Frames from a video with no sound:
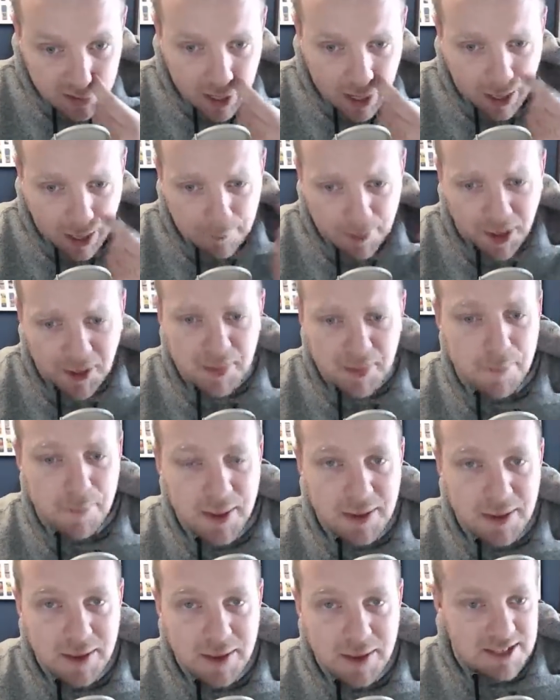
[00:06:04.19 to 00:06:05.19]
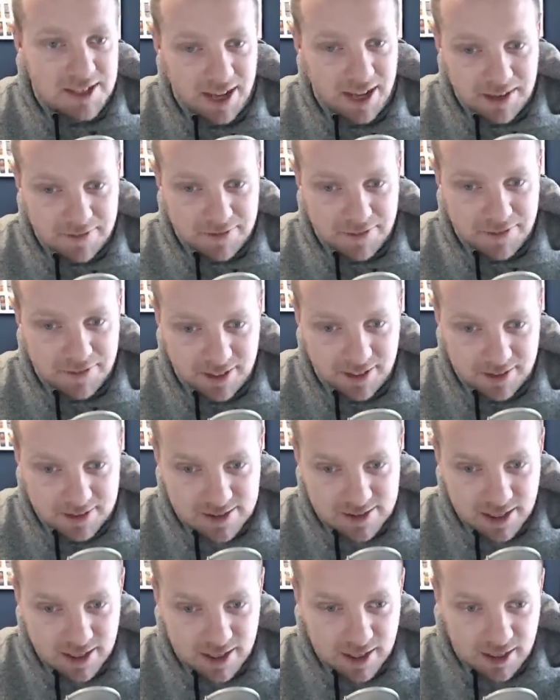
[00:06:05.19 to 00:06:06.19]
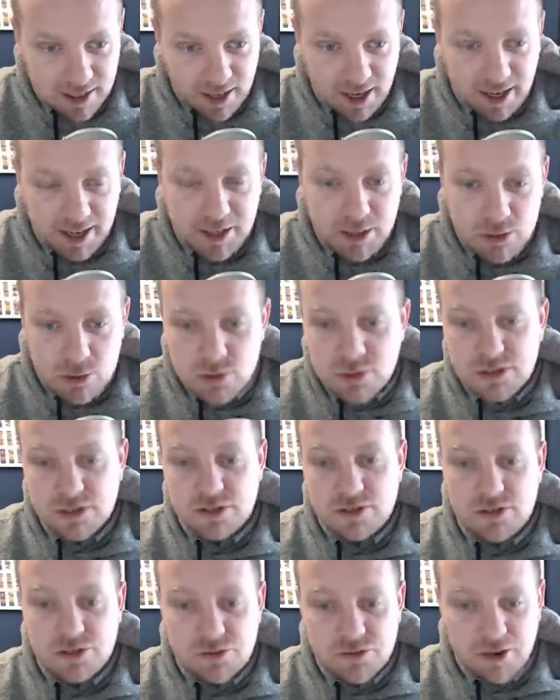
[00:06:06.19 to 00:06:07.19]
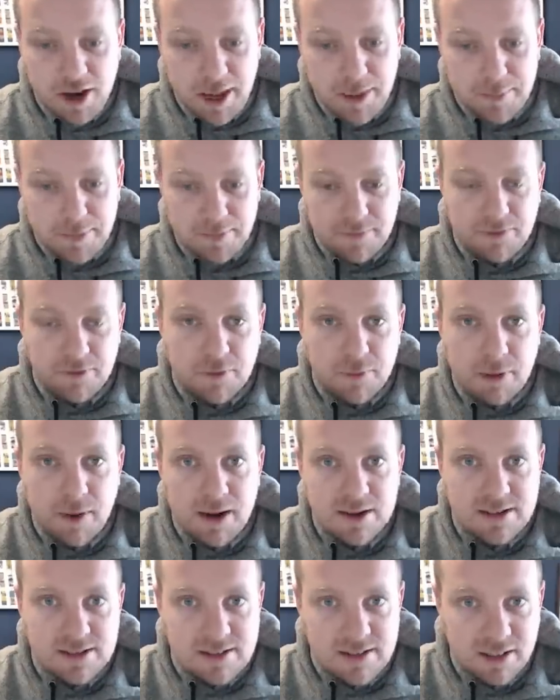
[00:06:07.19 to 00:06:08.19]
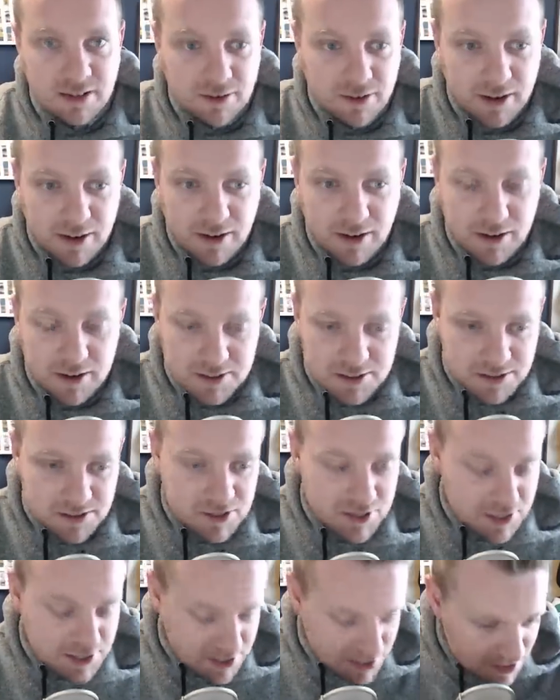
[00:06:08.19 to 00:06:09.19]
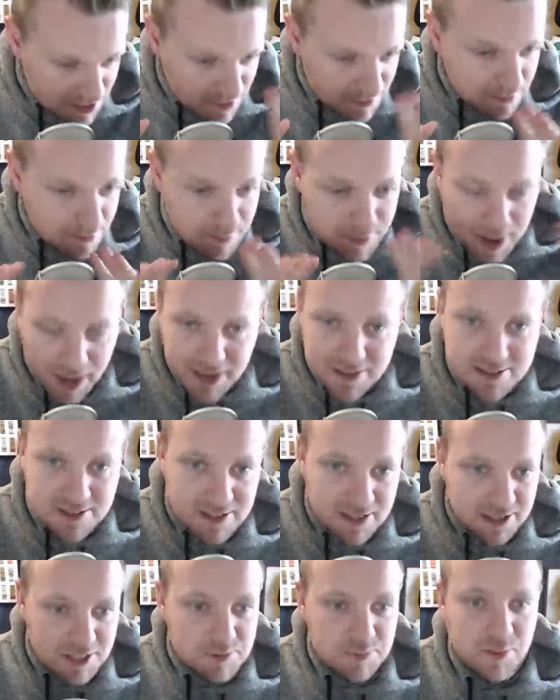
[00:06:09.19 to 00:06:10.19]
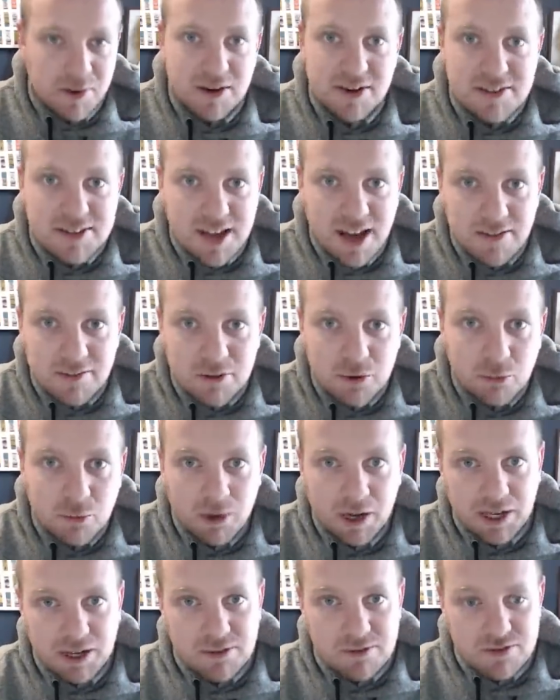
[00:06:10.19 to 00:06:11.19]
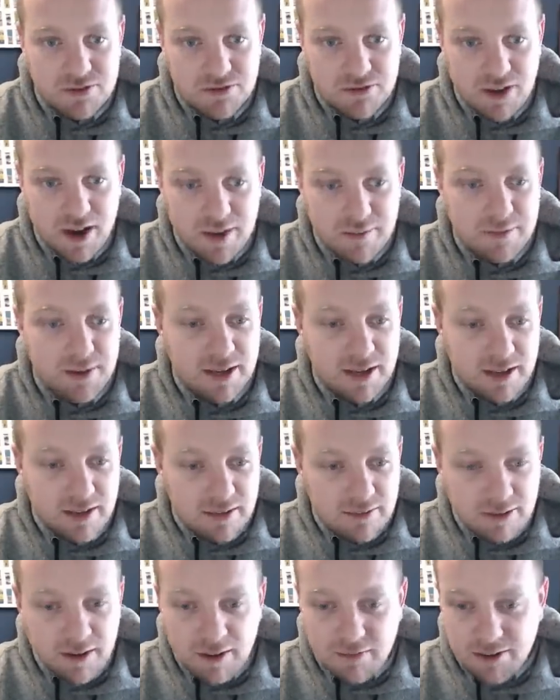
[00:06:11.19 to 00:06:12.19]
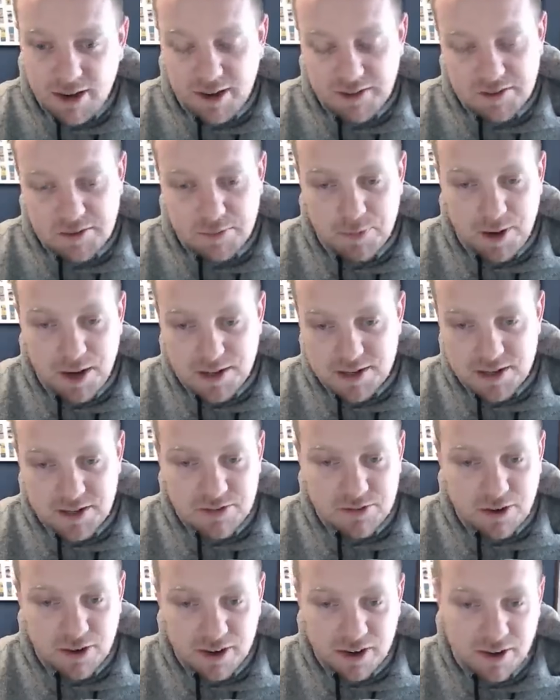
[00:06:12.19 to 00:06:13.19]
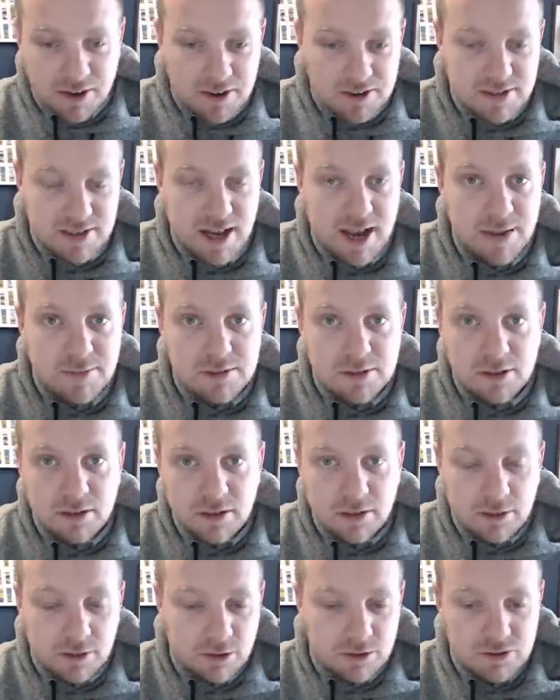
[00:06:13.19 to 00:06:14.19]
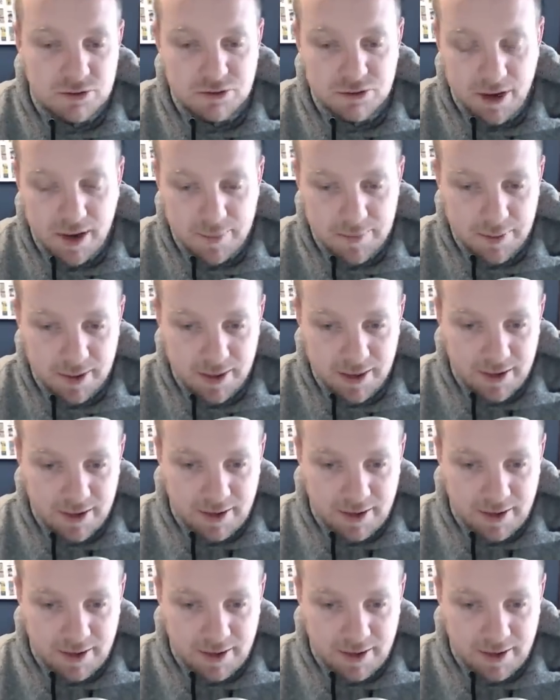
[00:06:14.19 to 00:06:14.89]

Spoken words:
On the payment side of things, I use Stripe for processing credit cards. Just the best experience ever working with Stripe. If you ever have to process credit cards, absolutely go with Stripe.